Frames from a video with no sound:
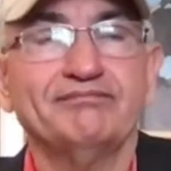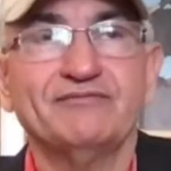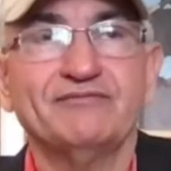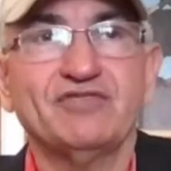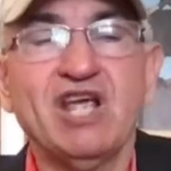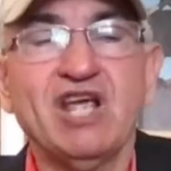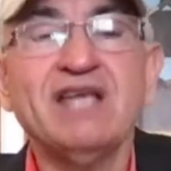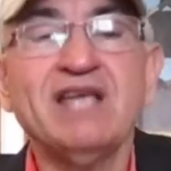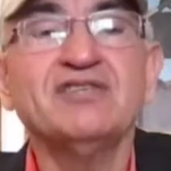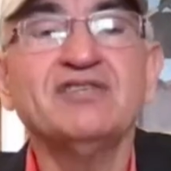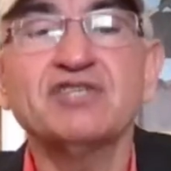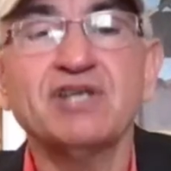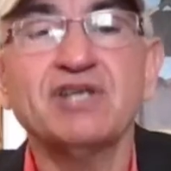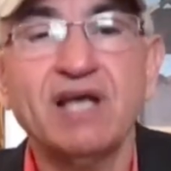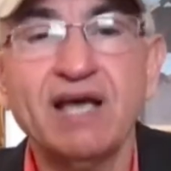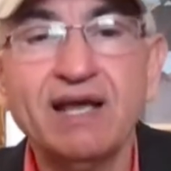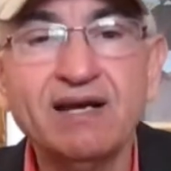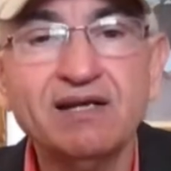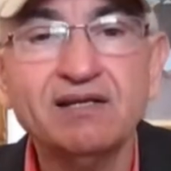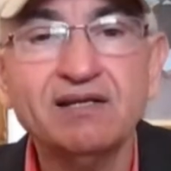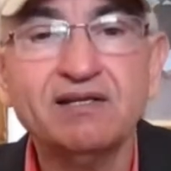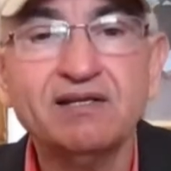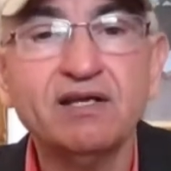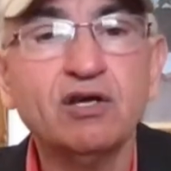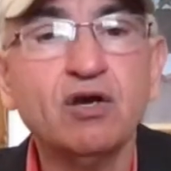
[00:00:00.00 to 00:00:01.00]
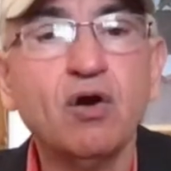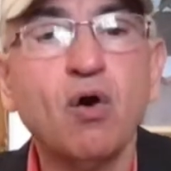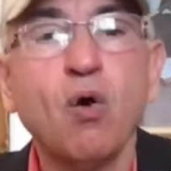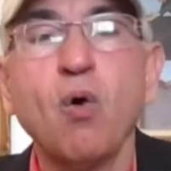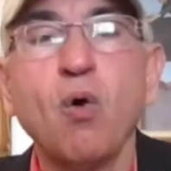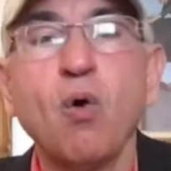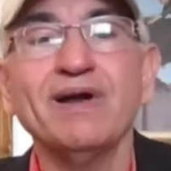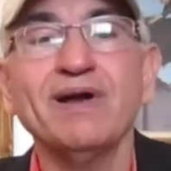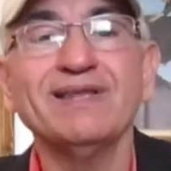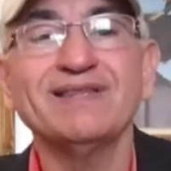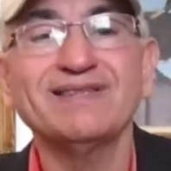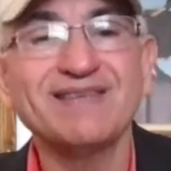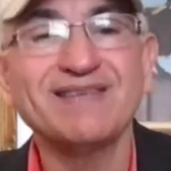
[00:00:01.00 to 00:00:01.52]
changing anything
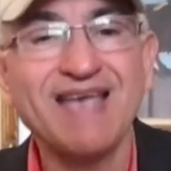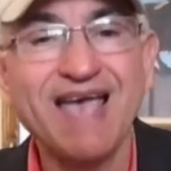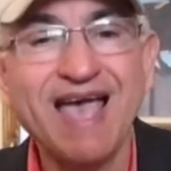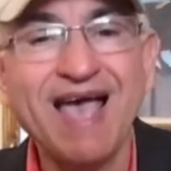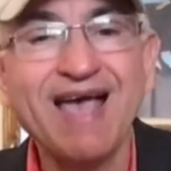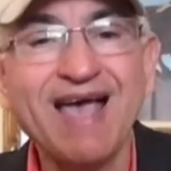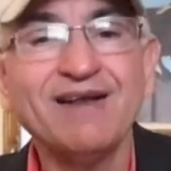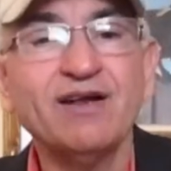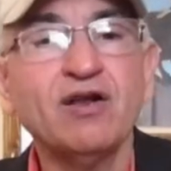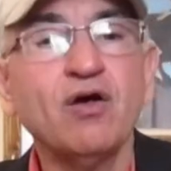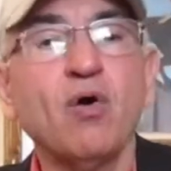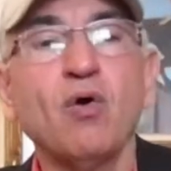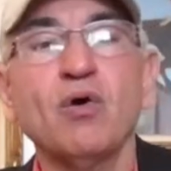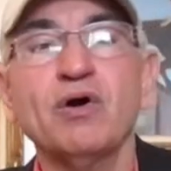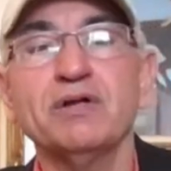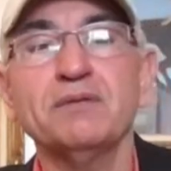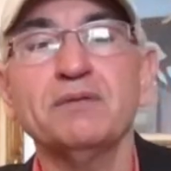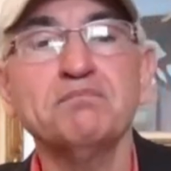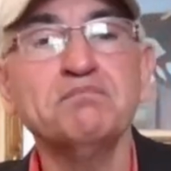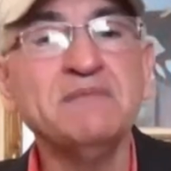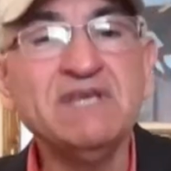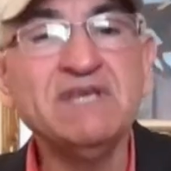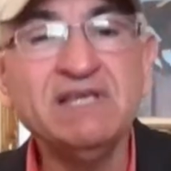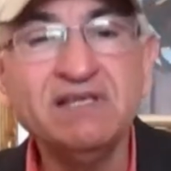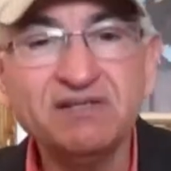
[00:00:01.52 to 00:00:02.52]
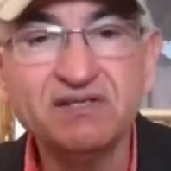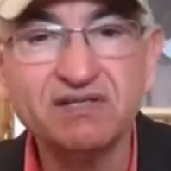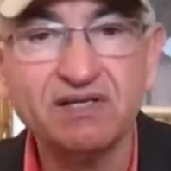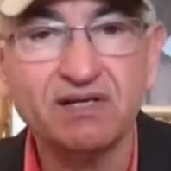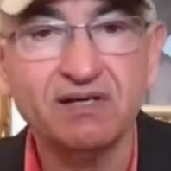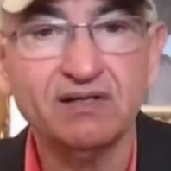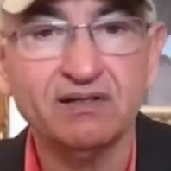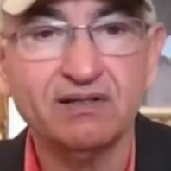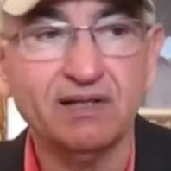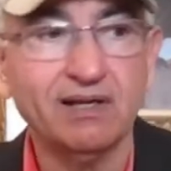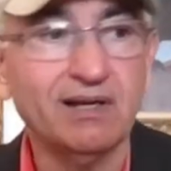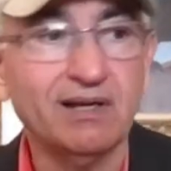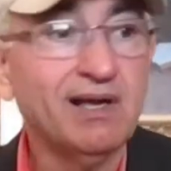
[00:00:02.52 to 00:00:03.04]
or it can or it means
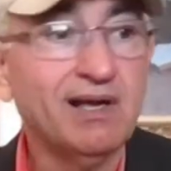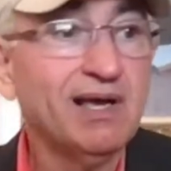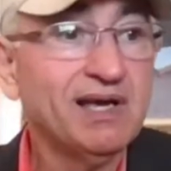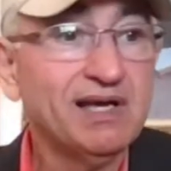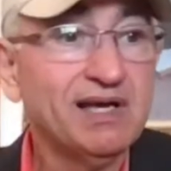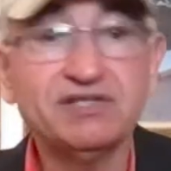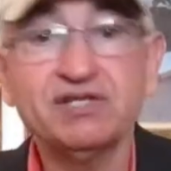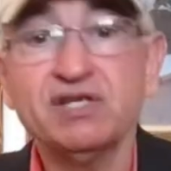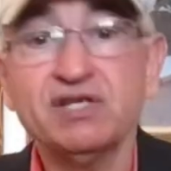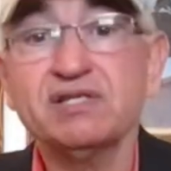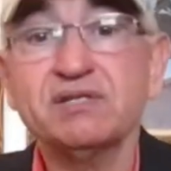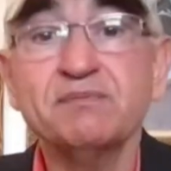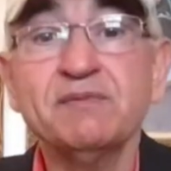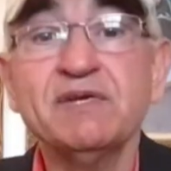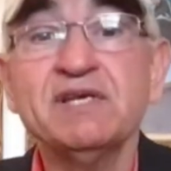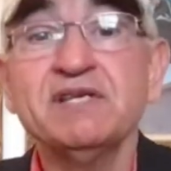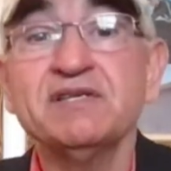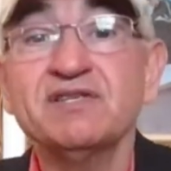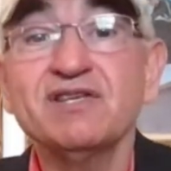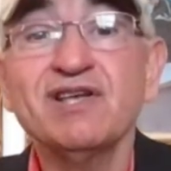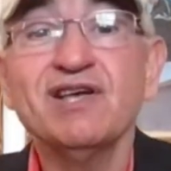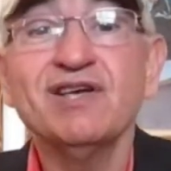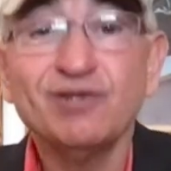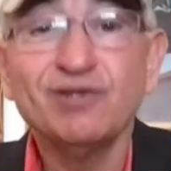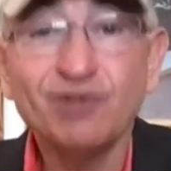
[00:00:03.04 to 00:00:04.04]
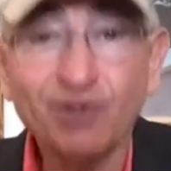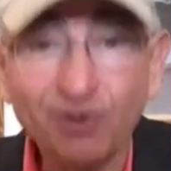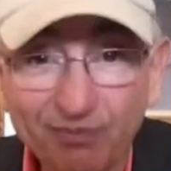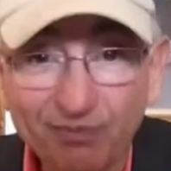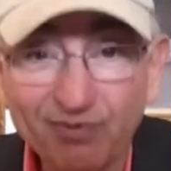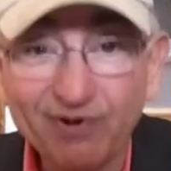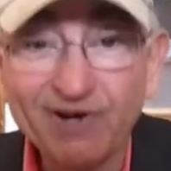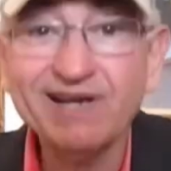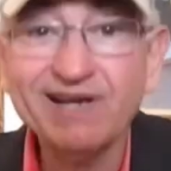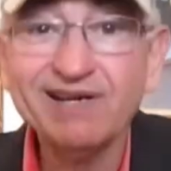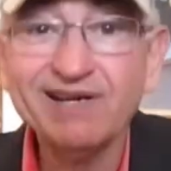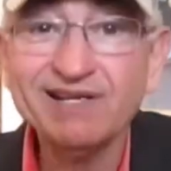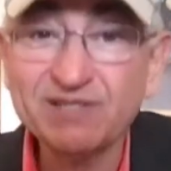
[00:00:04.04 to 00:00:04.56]
anything. It just means your
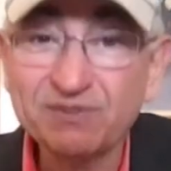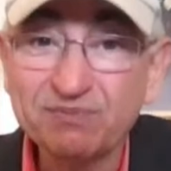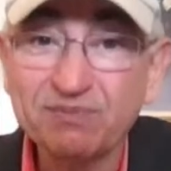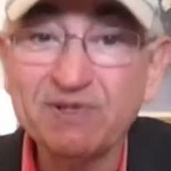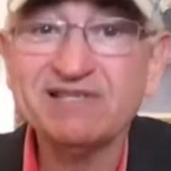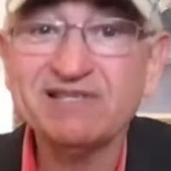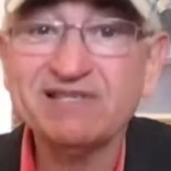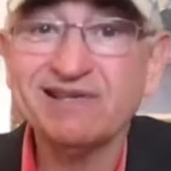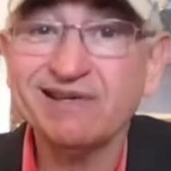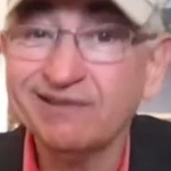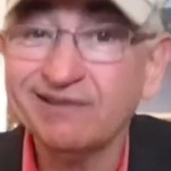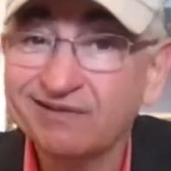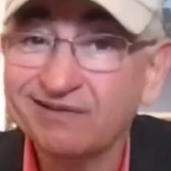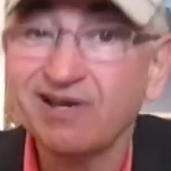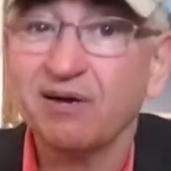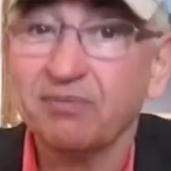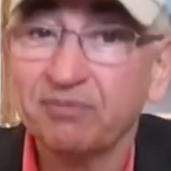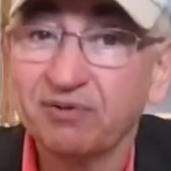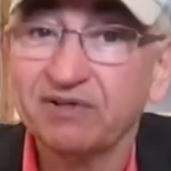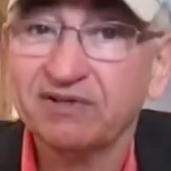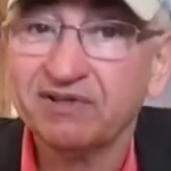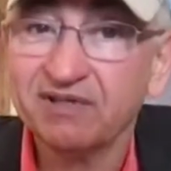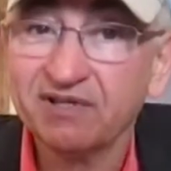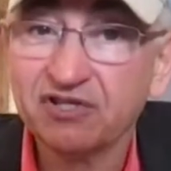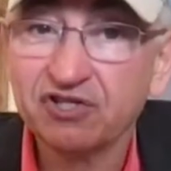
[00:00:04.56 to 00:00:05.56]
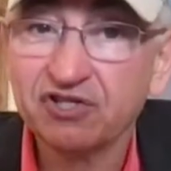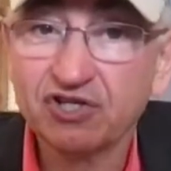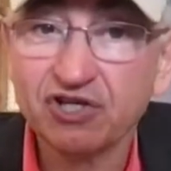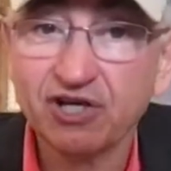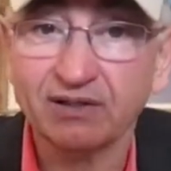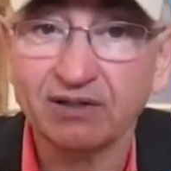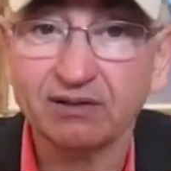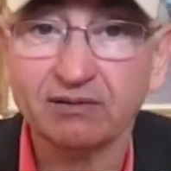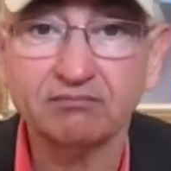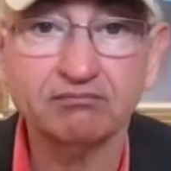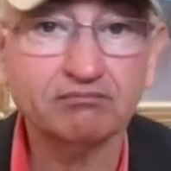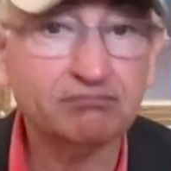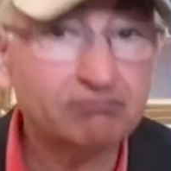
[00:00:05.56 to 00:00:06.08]
brain is busy interpreting
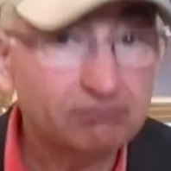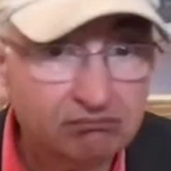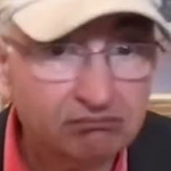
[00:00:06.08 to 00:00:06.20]
shit.